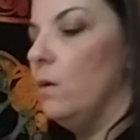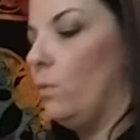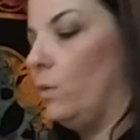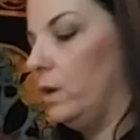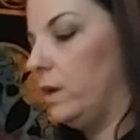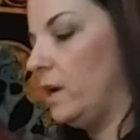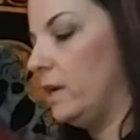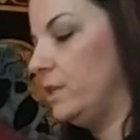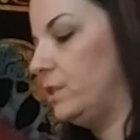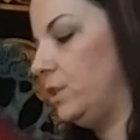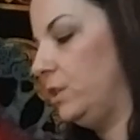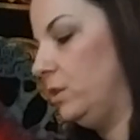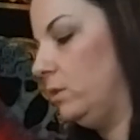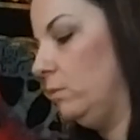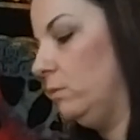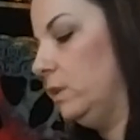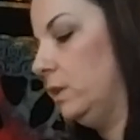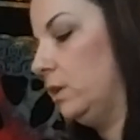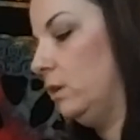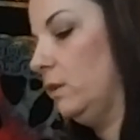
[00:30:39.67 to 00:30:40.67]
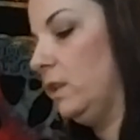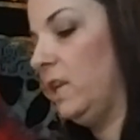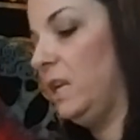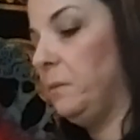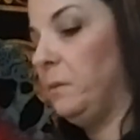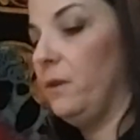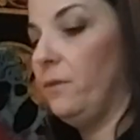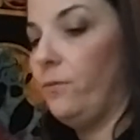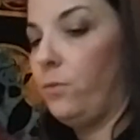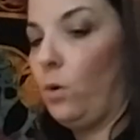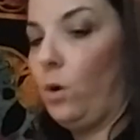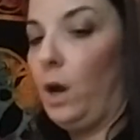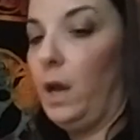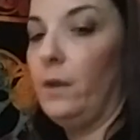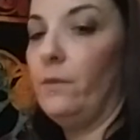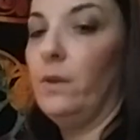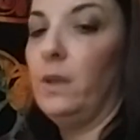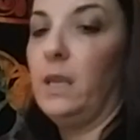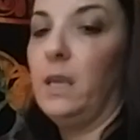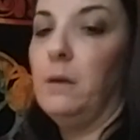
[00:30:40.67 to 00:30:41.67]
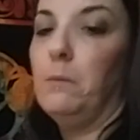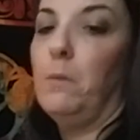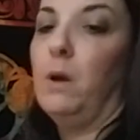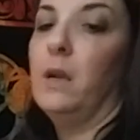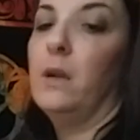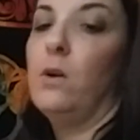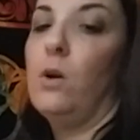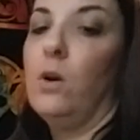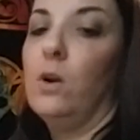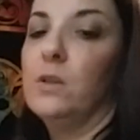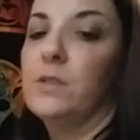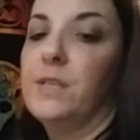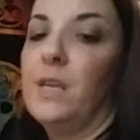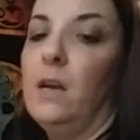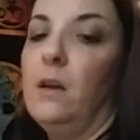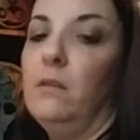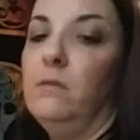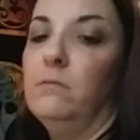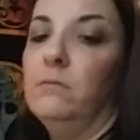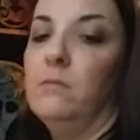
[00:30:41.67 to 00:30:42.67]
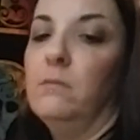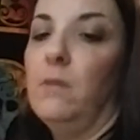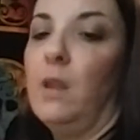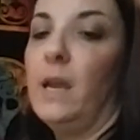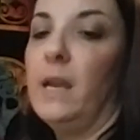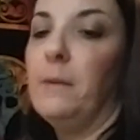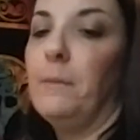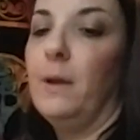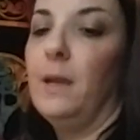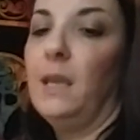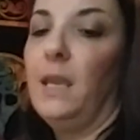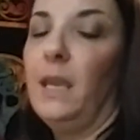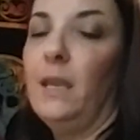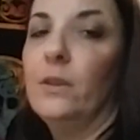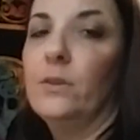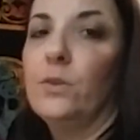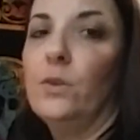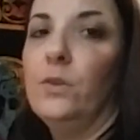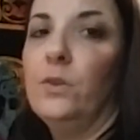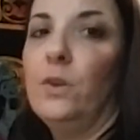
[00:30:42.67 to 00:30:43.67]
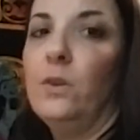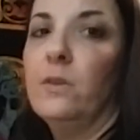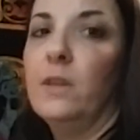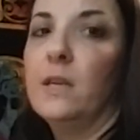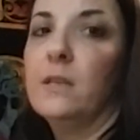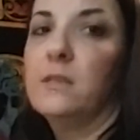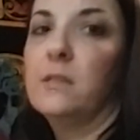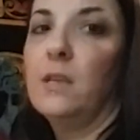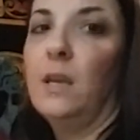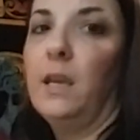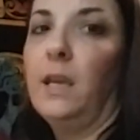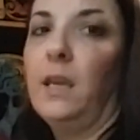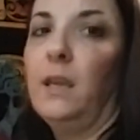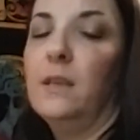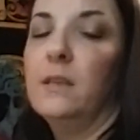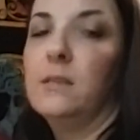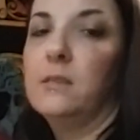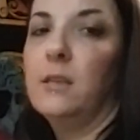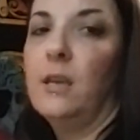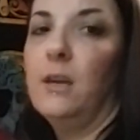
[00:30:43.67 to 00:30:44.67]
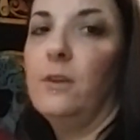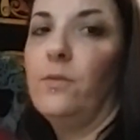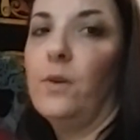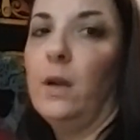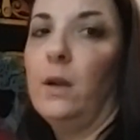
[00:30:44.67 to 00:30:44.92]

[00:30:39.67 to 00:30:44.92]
What I do literally before I even get my cards out and light my candle and all that stuff,